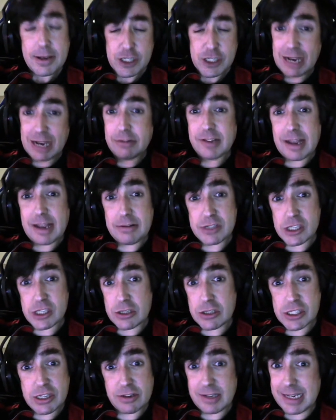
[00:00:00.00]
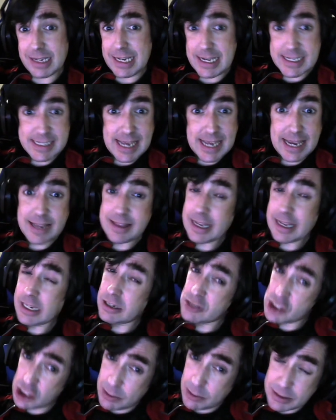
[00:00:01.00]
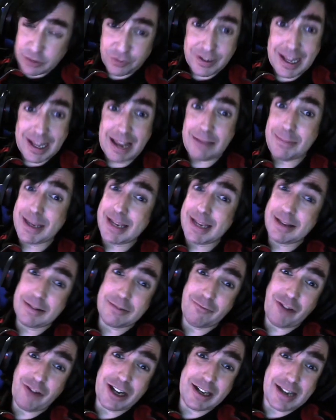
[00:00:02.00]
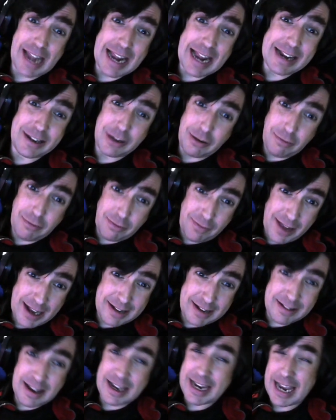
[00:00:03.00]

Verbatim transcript: Shout outs also to ESA. Thank you so much for letting me run again at your event.